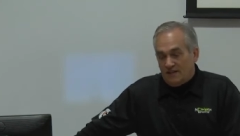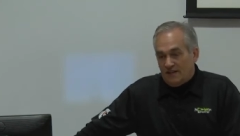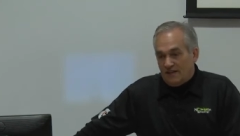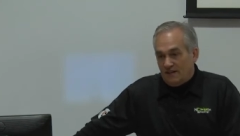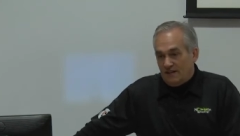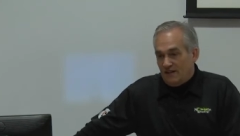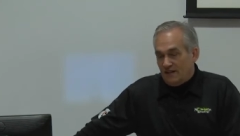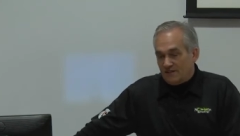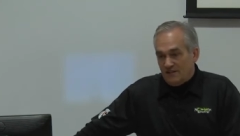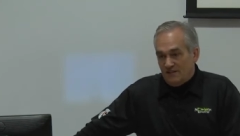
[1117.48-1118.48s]
And,
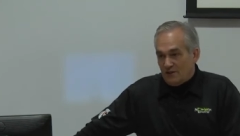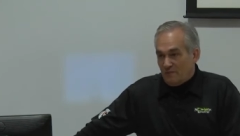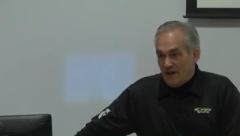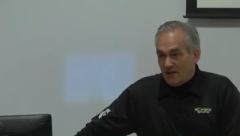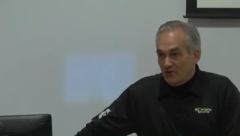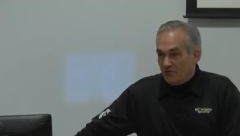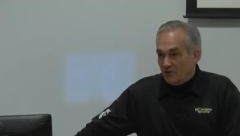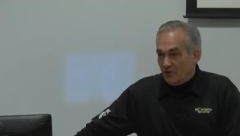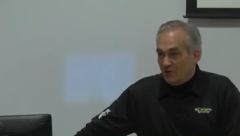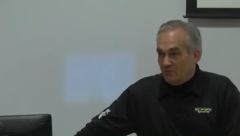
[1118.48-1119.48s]
and as I look back
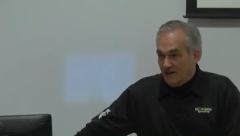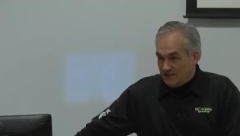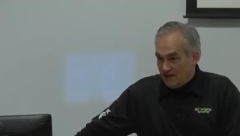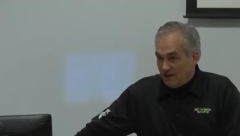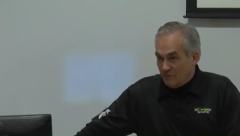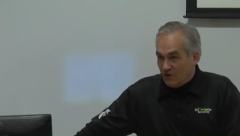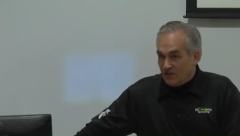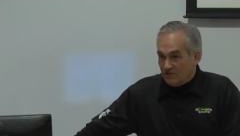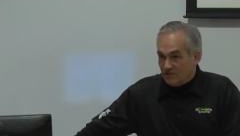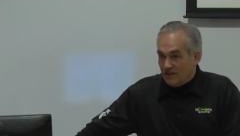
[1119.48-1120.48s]
over my time
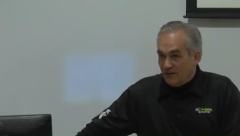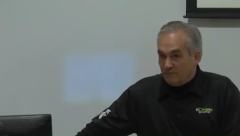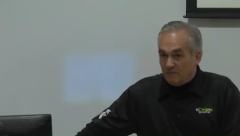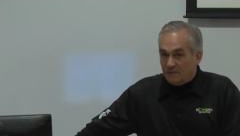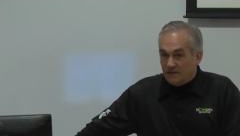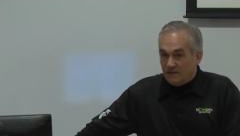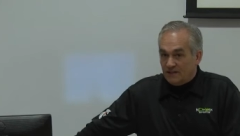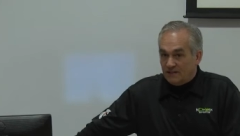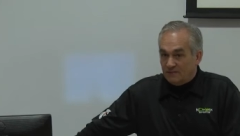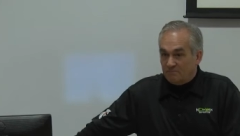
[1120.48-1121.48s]
working for them,
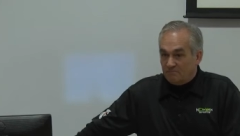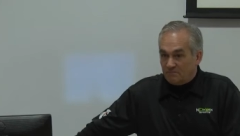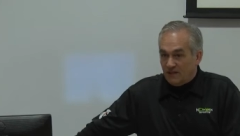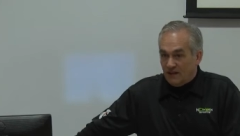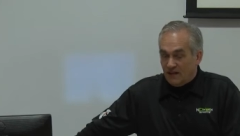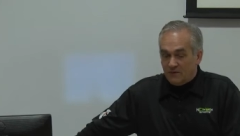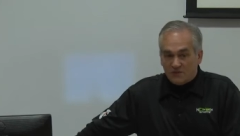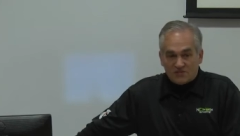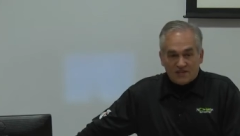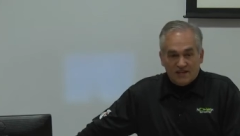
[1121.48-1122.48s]
um, I
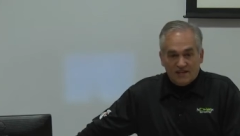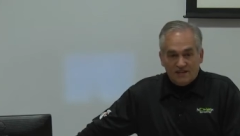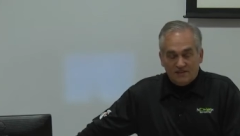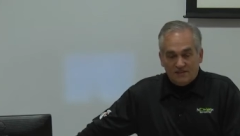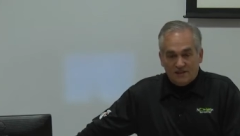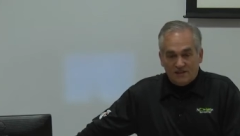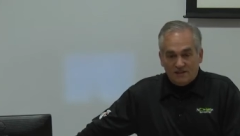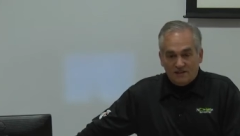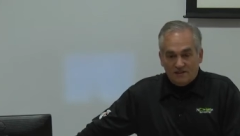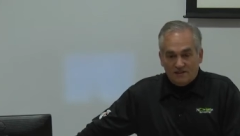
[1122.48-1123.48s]
would say that
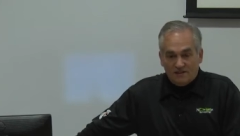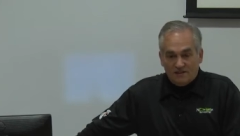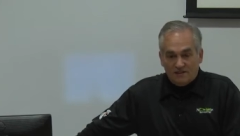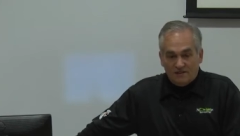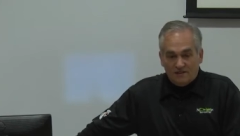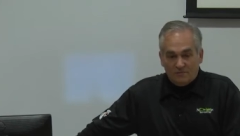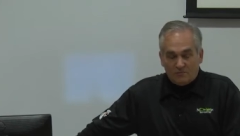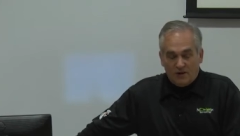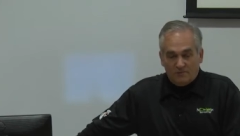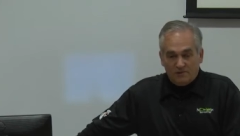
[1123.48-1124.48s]
uh,
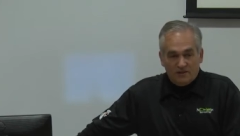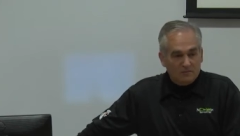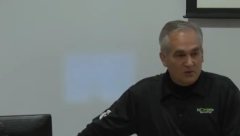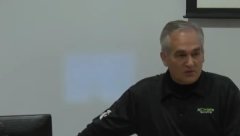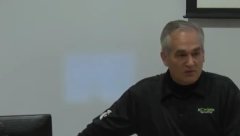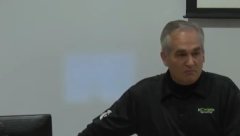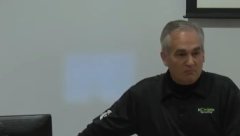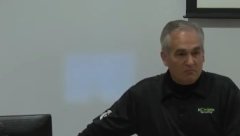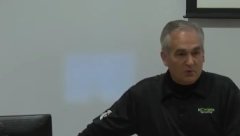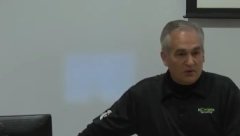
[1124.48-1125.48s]
probably the most
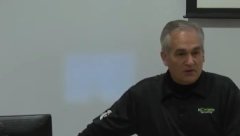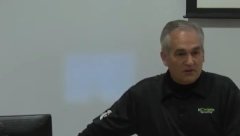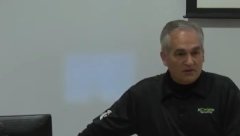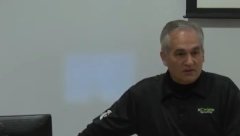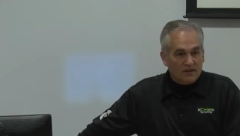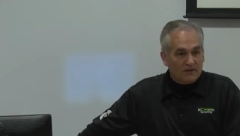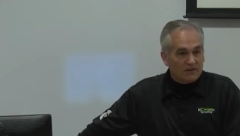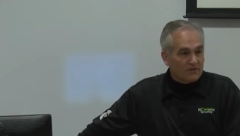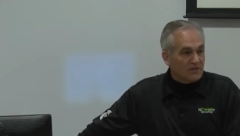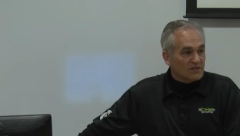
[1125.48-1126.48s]
important
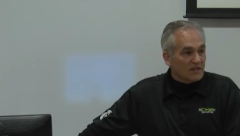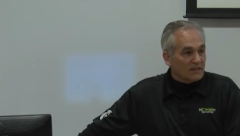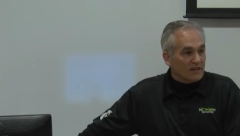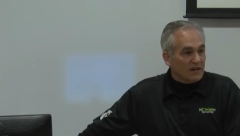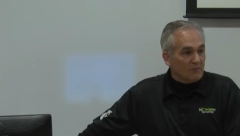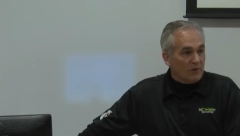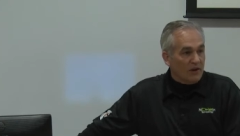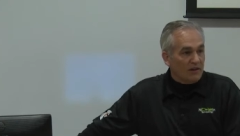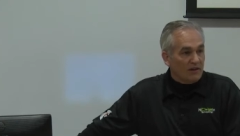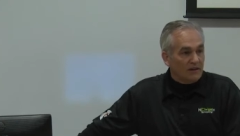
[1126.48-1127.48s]
characteristic that I
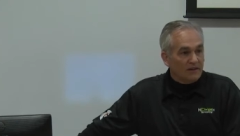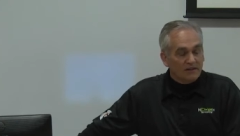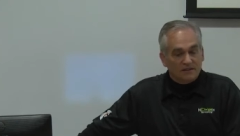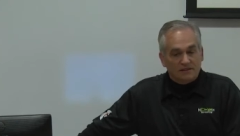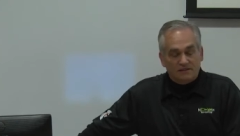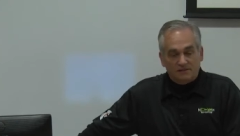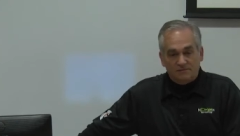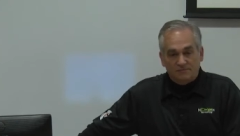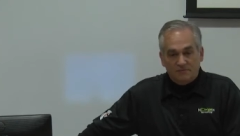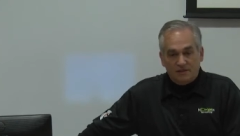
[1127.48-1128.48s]
brought uh,
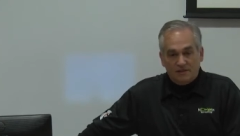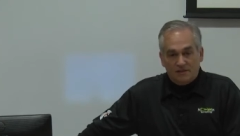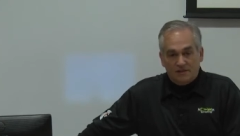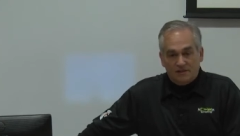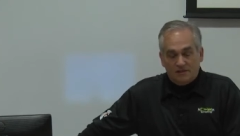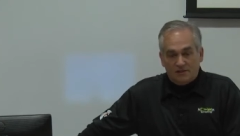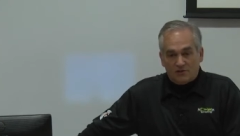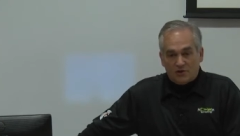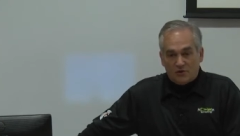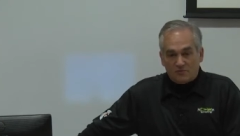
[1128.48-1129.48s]

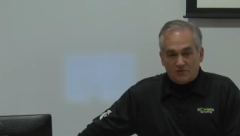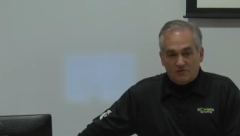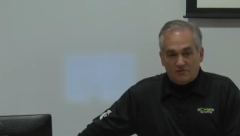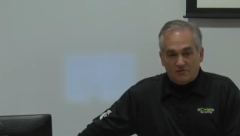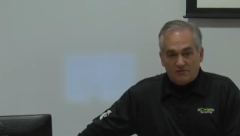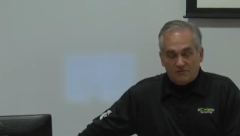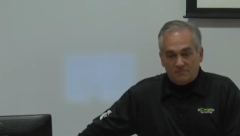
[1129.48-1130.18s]
in terms of